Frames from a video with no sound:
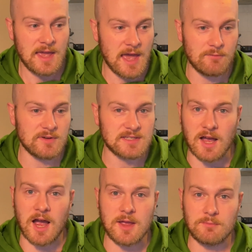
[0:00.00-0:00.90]
Every
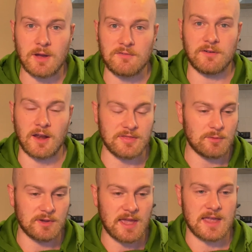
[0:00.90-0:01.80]
time I felt like they
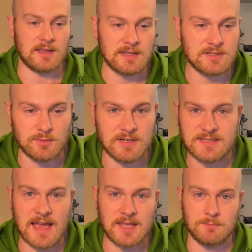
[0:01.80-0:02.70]
were getting into an
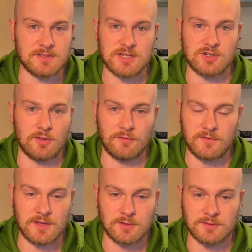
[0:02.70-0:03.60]
attacking position on the
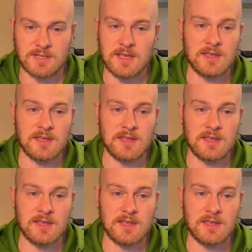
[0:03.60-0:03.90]
field,